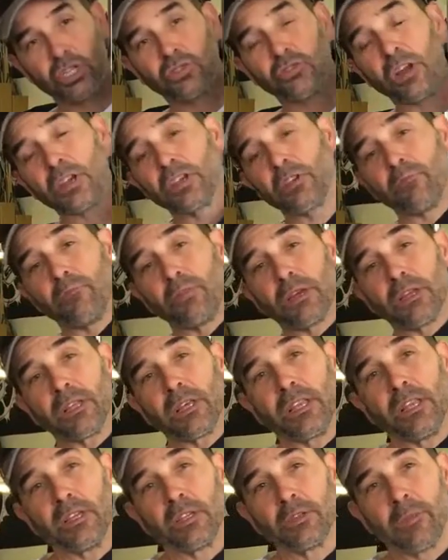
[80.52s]

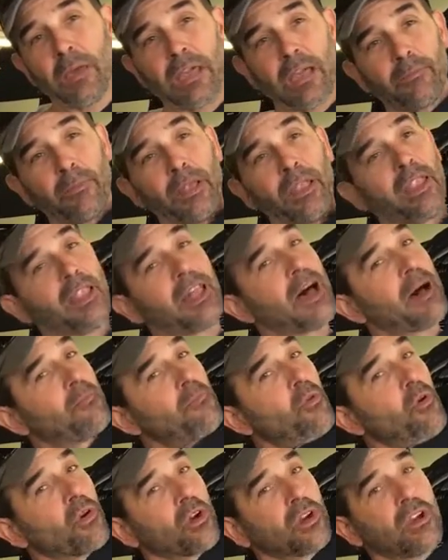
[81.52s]
stretchability is making them a lot
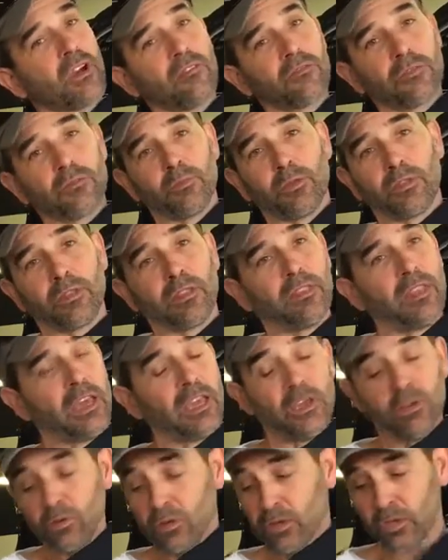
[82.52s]
more comfortable than they
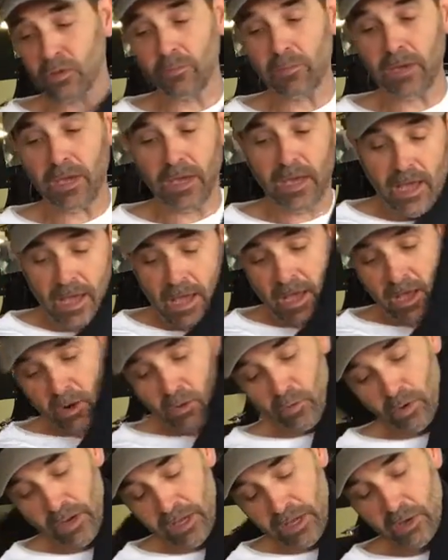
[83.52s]
used to be.
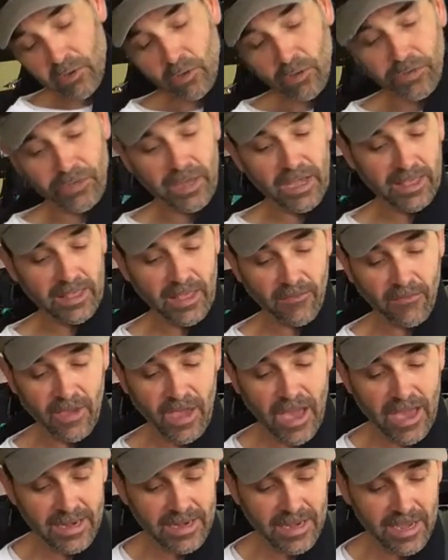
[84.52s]
Really cool thing that they've
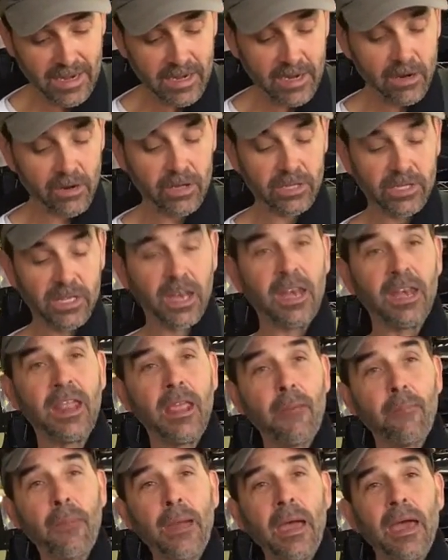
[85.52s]
got down here is the
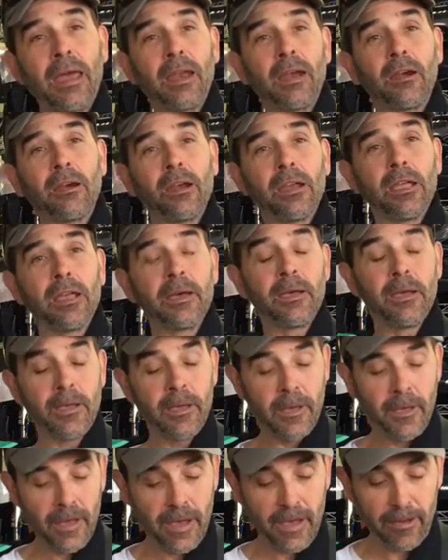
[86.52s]
knee pad area.
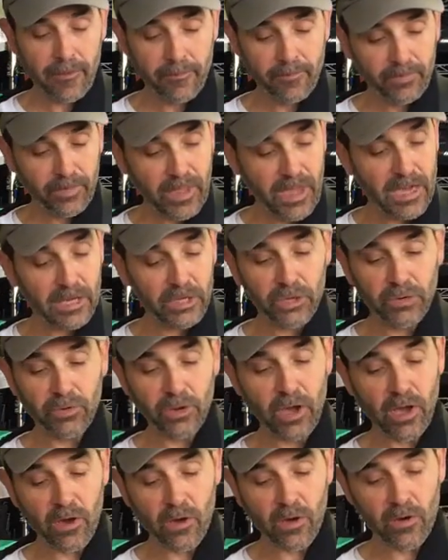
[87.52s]
Um, as you
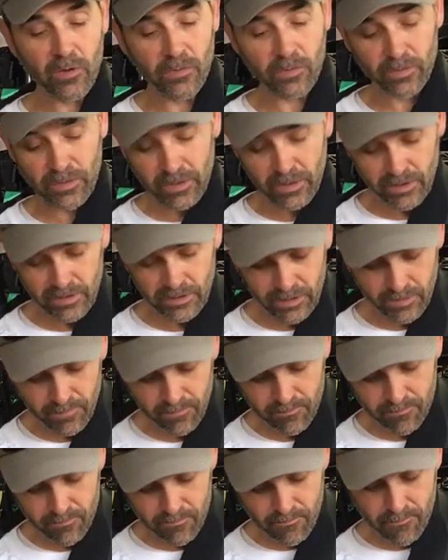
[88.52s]
know, the, the
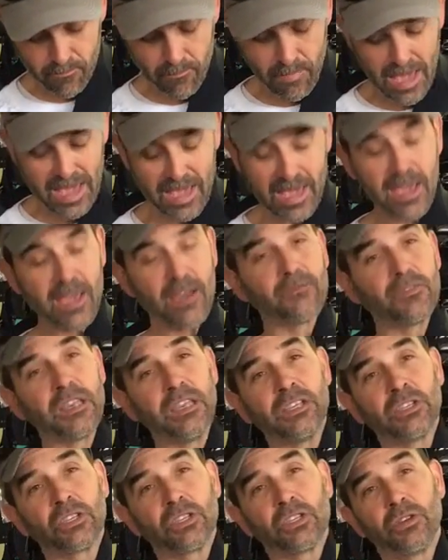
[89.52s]
making of
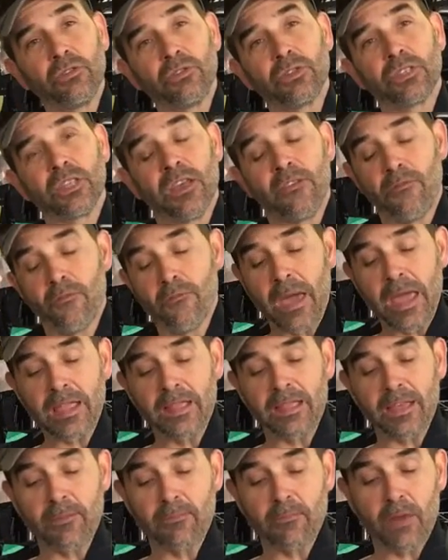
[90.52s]
these suits, they've
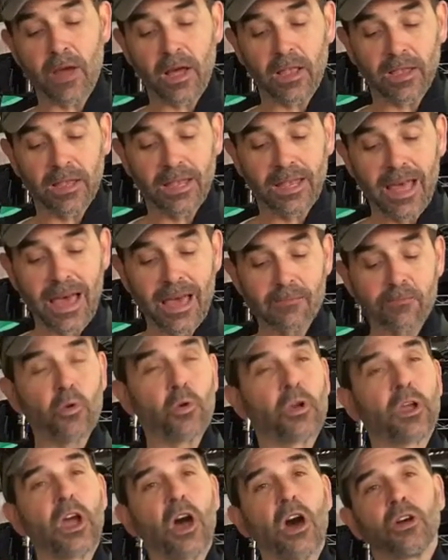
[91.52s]
made them a lot
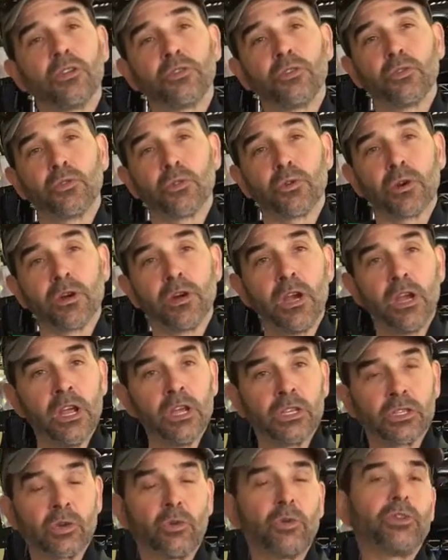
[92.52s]
more contour.
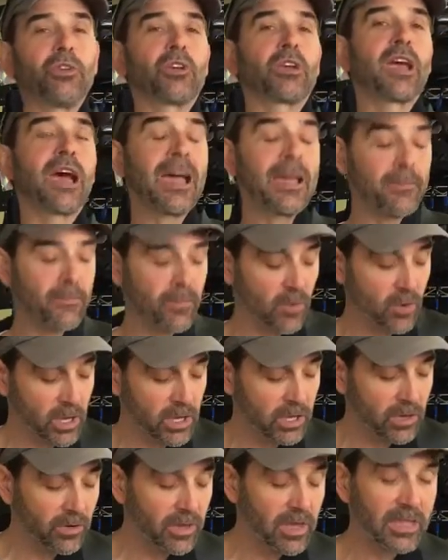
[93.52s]
So when you're
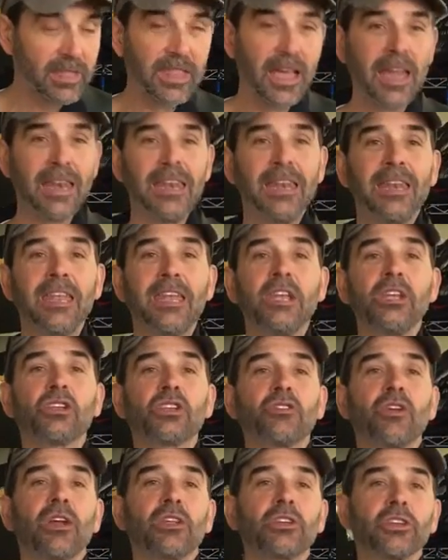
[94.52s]
kiteboarding, you get that knee
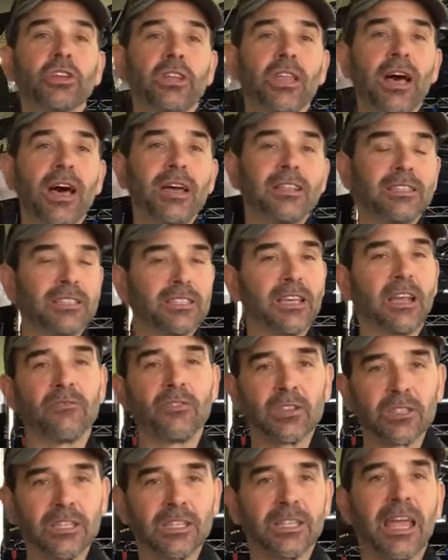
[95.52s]
stretch a lot instead
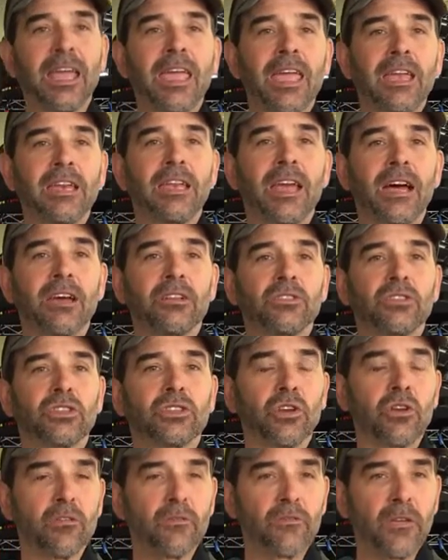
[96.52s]
of just laying down
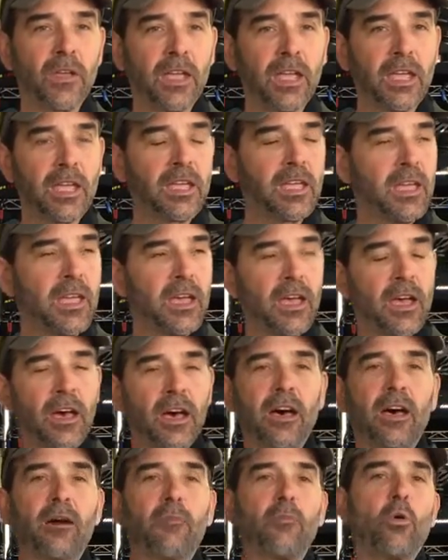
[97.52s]
surfing
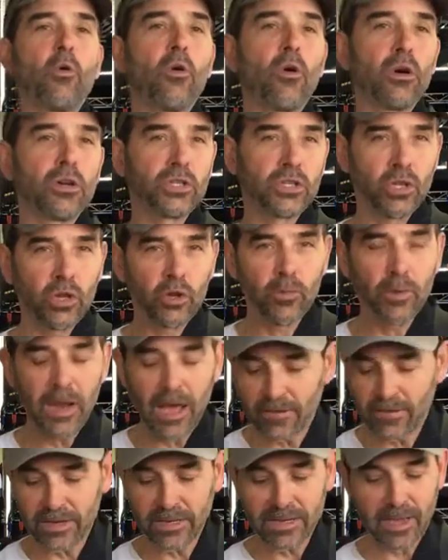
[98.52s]
um, or scuba
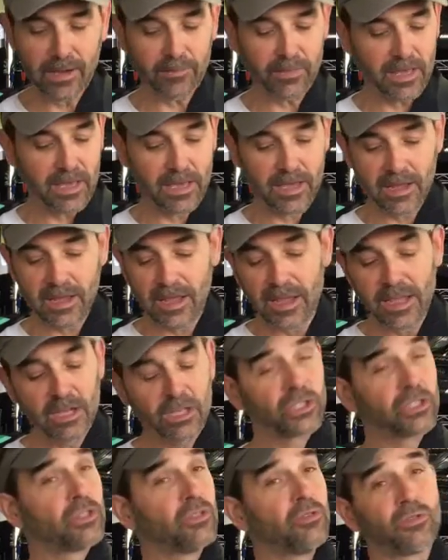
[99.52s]
diving type thing.
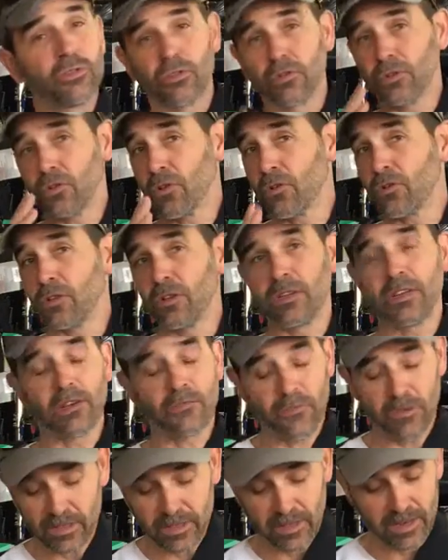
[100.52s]
Suits are totally
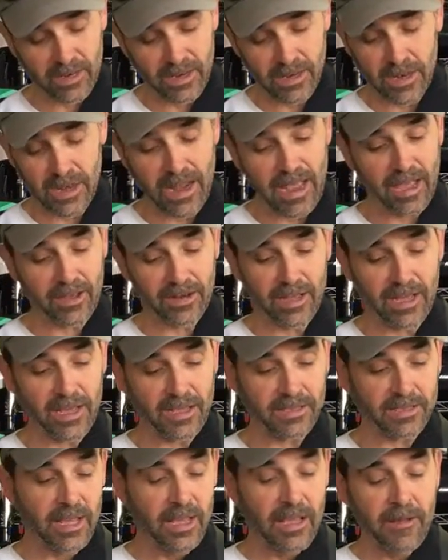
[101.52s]
different than
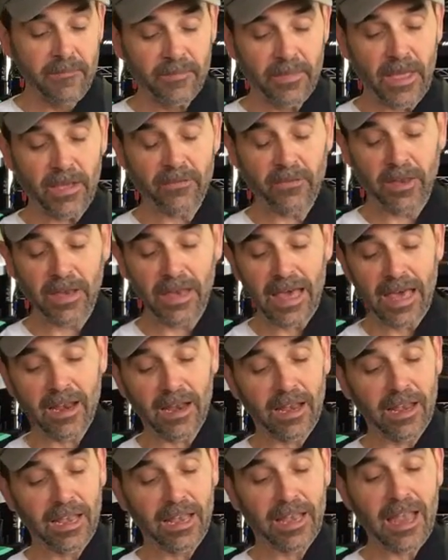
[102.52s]
nowadays. They've
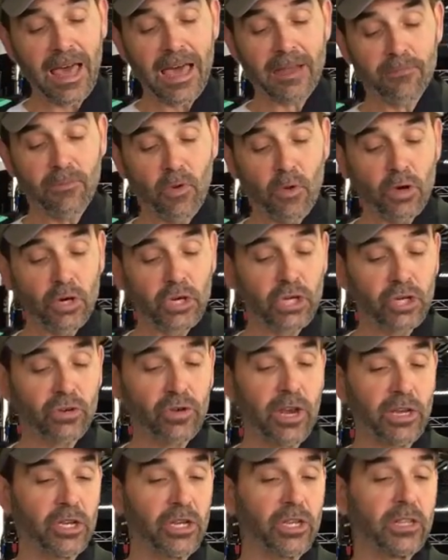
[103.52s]
allowed a lot more
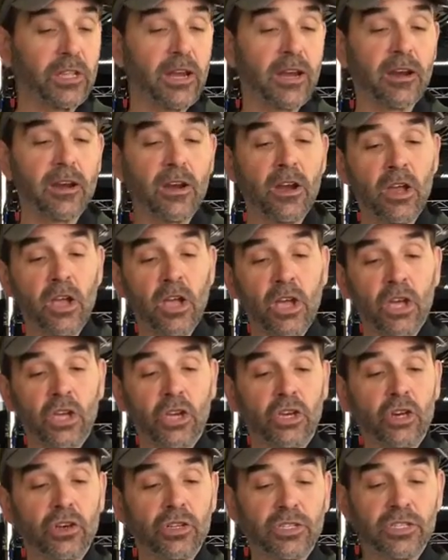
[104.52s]
stretch in there.
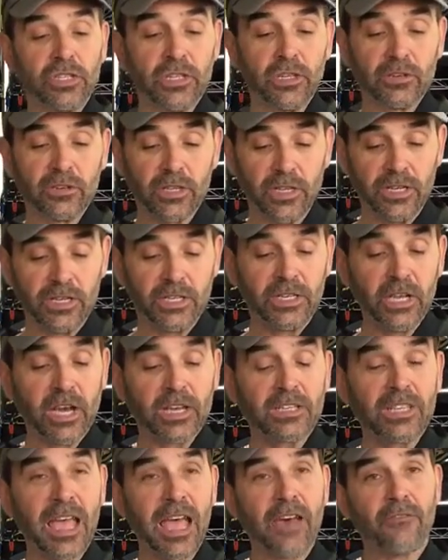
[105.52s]
Good seals. It
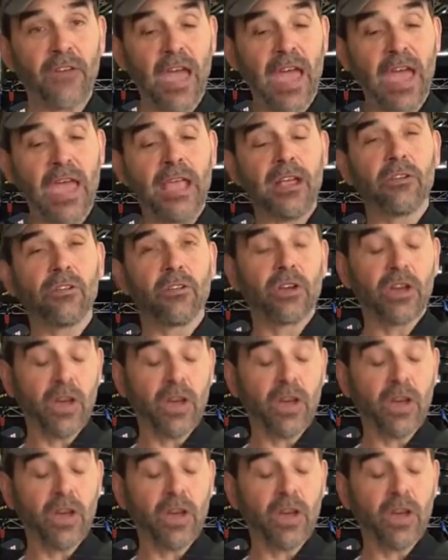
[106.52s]
does have ankle